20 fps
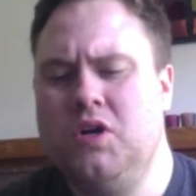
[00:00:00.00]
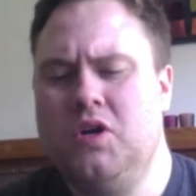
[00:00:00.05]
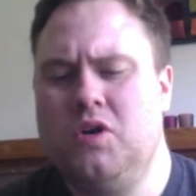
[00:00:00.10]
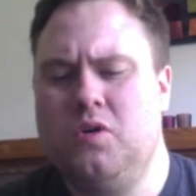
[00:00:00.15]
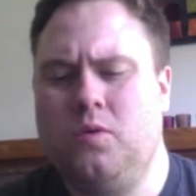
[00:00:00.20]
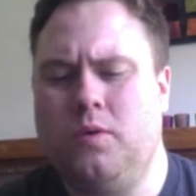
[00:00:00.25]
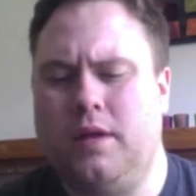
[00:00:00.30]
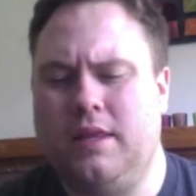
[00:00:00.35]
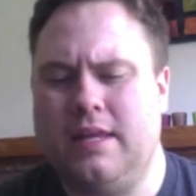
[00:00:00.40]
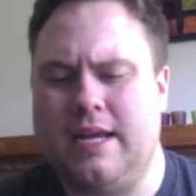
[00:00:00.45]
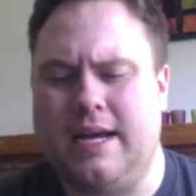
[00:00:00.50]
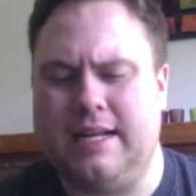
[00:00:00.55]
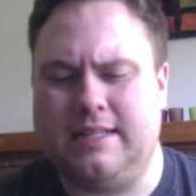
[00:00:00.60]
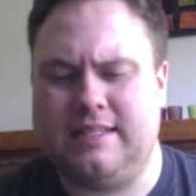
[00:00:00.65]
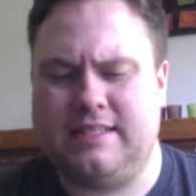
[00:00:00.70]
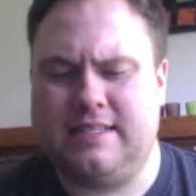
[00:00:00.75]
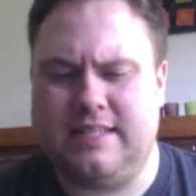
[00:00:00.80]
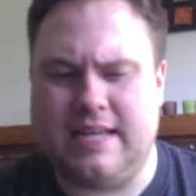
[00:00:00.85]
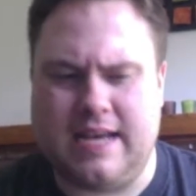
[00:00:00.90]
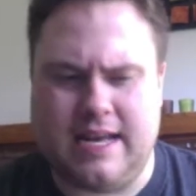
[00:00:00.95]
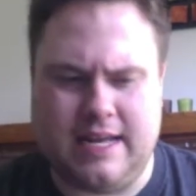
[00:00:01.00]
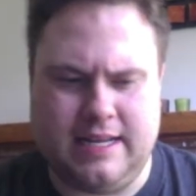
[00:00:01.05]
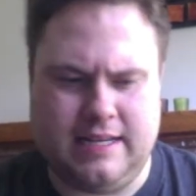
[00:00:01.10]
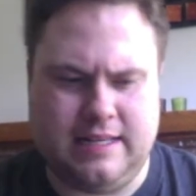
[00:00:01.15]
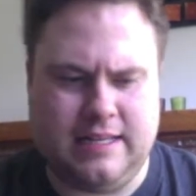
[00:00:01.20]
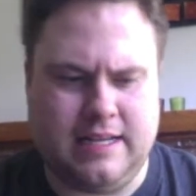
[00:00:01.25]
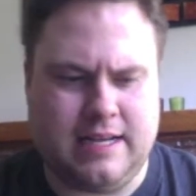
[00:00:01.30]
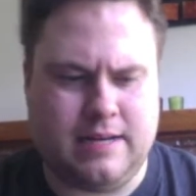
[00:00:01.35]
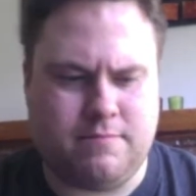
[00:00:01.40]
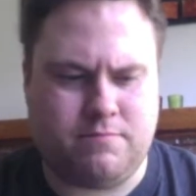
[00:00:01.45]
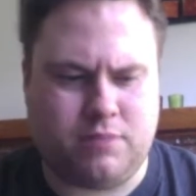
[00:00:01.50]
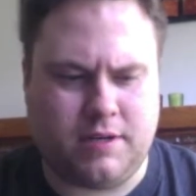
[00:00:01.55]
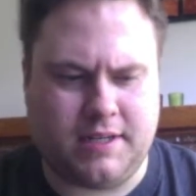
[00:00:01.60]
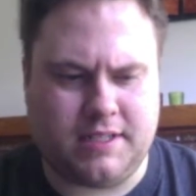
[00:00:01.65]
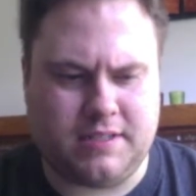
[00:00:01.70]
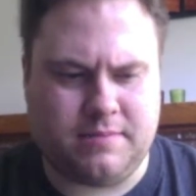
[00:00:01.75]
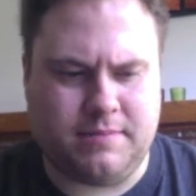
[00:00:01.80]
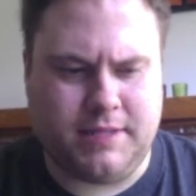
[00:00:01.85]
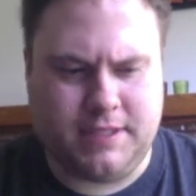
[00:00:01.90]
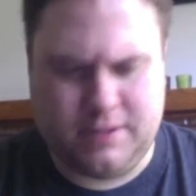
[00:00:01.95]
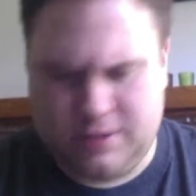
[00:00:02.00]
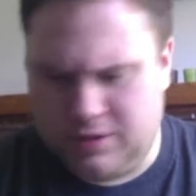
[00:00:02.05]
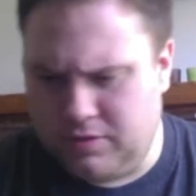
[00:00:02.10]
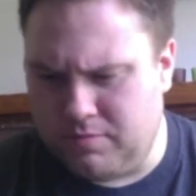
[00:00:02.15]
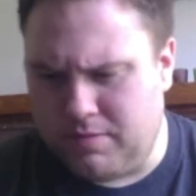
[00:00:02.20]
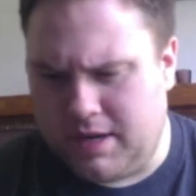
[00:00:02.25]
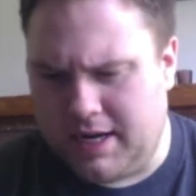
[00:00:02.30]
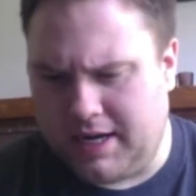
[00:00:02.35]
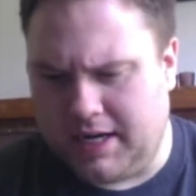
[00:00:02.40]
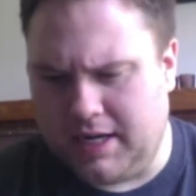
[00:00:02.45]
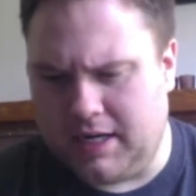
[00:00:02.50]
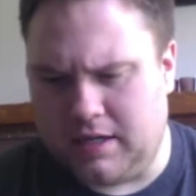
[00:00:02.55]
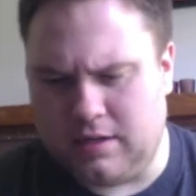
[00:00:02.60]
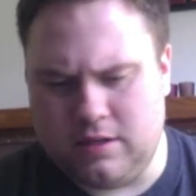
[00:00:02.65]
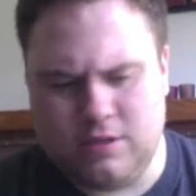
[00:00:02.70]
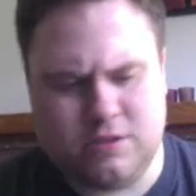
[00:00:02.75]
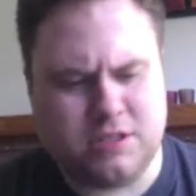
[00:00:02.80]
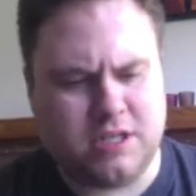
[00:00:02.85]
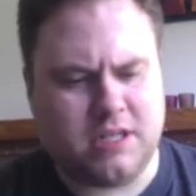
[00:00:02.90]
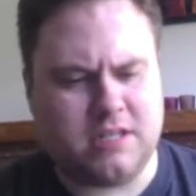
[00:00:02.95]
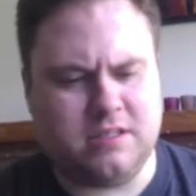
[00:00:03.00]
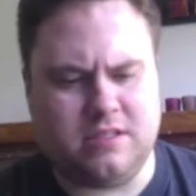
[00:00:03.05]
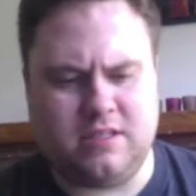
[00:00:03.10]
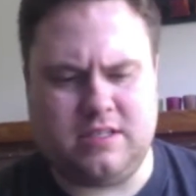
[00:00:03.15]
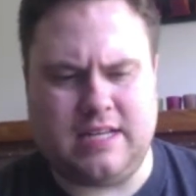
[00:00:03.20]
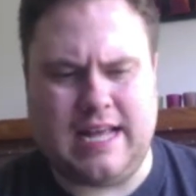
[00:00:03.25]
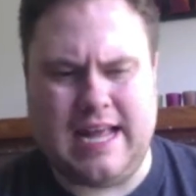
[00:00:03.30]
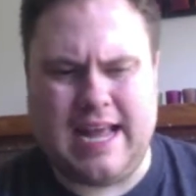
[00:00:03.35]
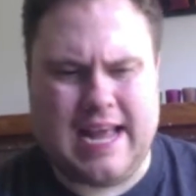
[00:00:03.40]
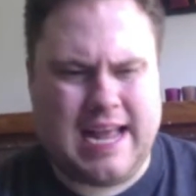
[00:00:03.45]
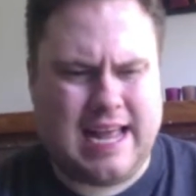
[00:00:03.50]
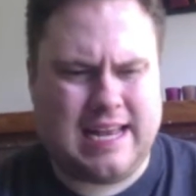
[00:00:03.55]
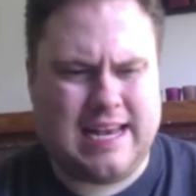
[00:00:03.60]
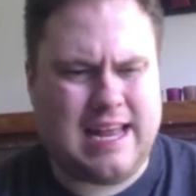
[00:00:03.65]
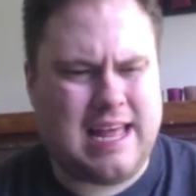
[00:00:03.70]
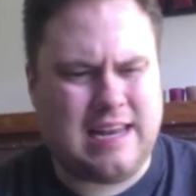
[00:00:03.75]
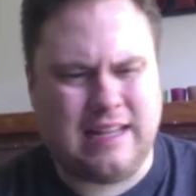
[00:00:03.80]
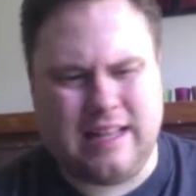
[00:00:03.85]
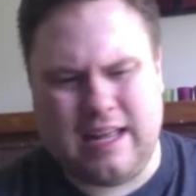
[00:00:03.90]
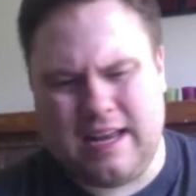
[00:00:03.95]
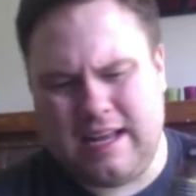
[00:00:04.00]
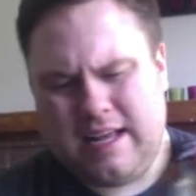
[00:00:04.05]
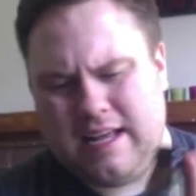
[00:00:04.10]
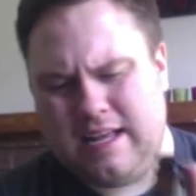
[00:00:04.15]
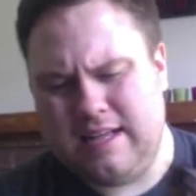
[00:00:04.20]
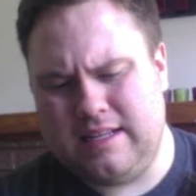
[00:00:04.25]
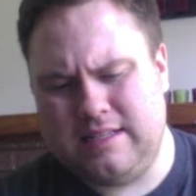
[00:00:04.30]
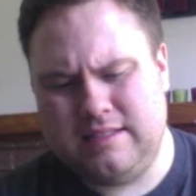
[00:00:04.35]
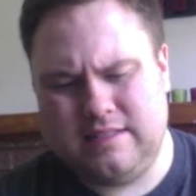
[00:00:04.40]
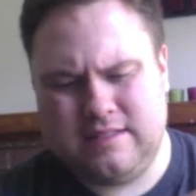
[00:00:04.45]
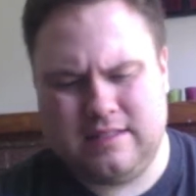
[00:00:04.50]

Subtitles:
with that said, that brings me to my conclusion, because there's not a lot of